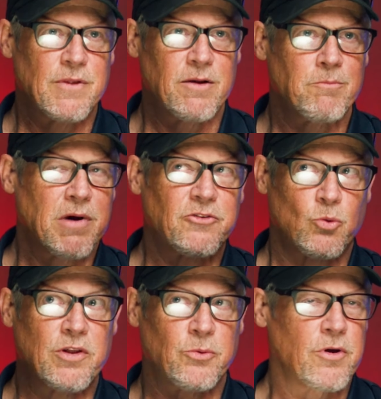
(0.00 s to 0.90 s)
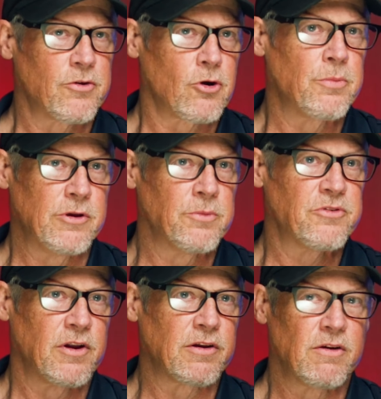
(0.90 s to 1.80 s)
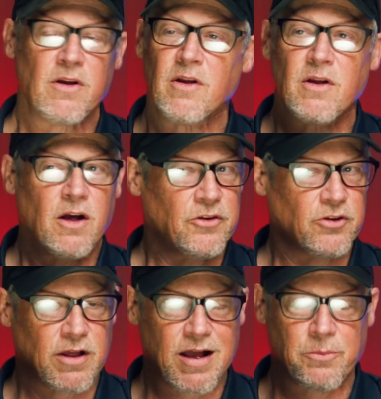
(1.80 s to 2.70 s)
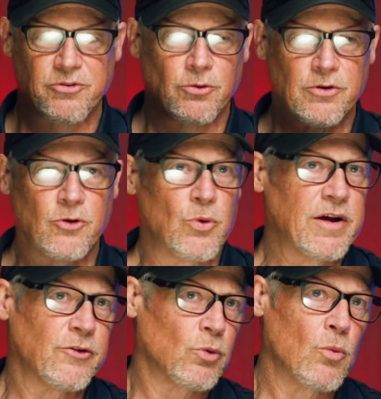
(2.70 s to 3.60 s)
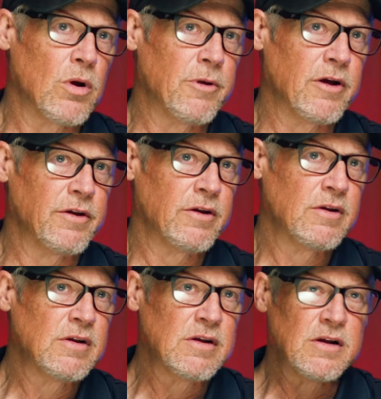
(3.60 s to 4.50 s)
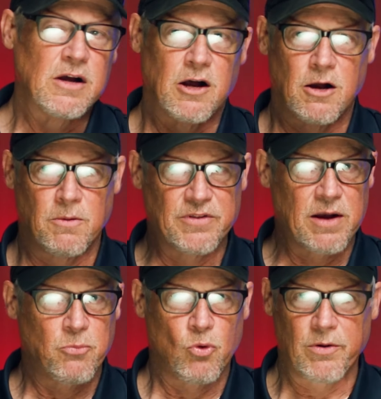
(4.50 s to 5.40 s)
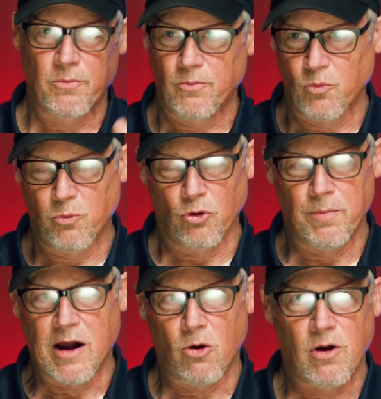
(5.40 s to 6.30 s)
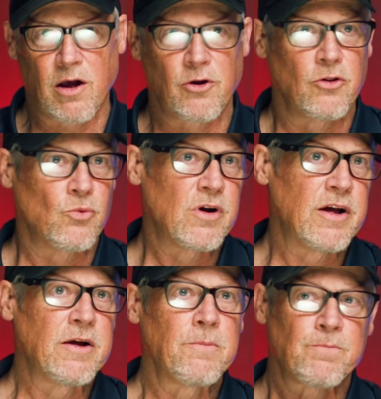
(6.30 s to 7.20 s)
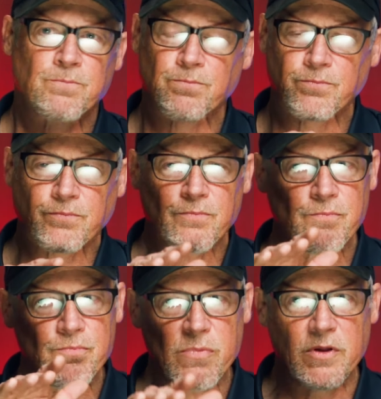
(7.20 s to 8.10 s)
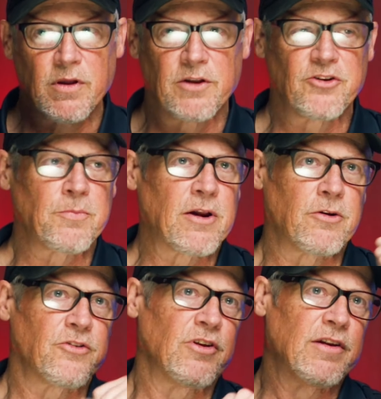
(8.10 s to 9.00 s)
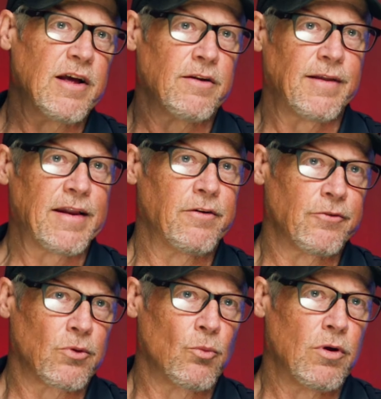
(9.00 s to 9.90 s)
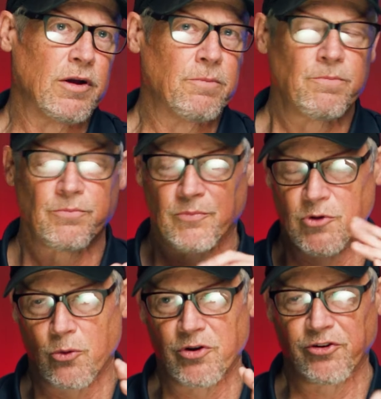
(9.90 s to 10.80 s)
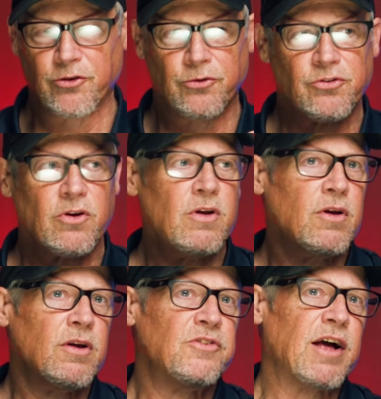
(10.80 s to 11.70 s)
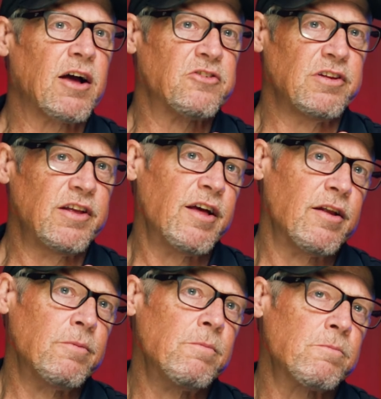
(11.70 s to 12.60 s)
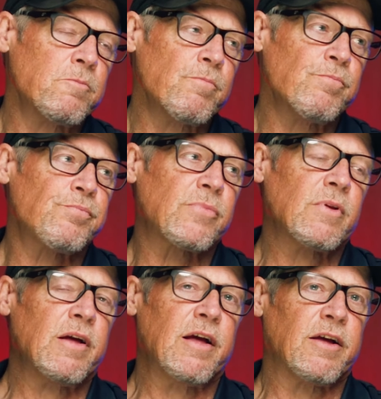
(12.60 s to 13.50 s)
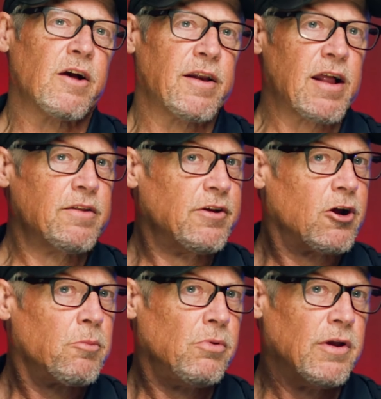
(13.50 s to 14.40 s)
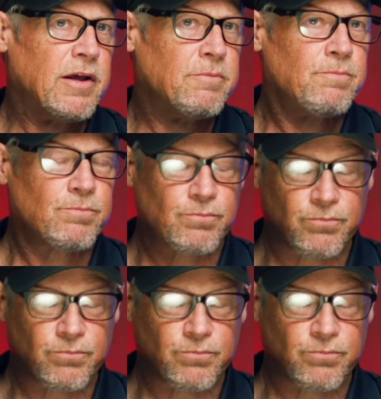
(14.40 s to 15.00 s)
that about 2300 RPM setting until I absolutely knew we had the runway made. At that point, we pulled the power out all the way and just made our descent down, landed on the runway, no issues, taxied in and got out of the airplane.